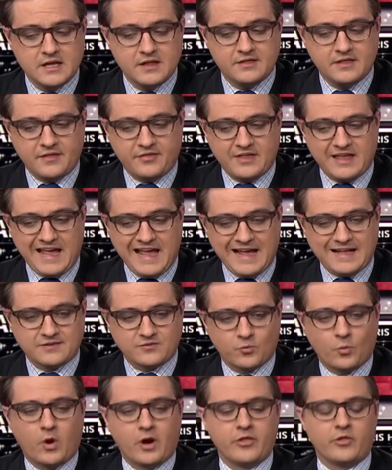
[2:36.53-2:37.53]

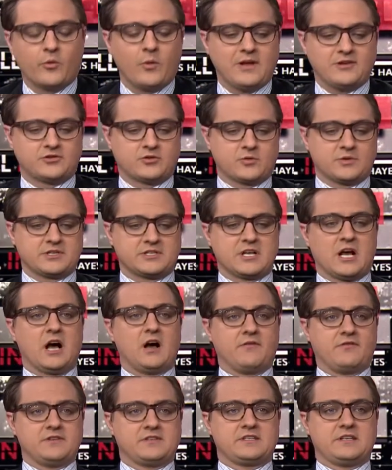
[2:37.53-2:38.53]
that one of the ways to
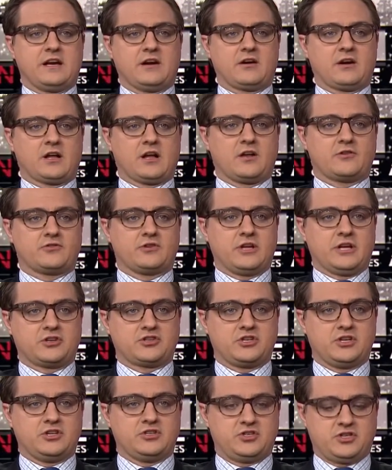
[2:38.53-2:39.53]
resolve this inherent
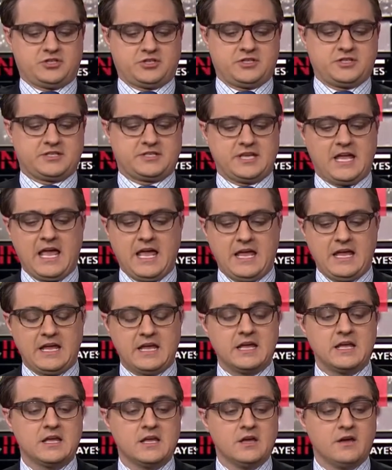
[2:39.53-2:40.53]
contradiction is just to
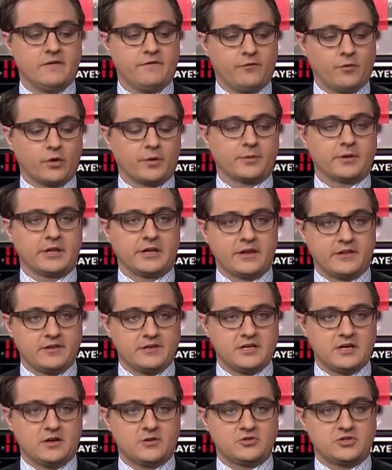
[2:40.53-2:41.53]
say formally to the
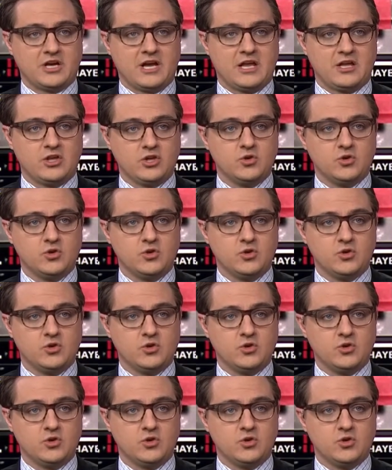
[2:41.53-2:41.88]
DOJ,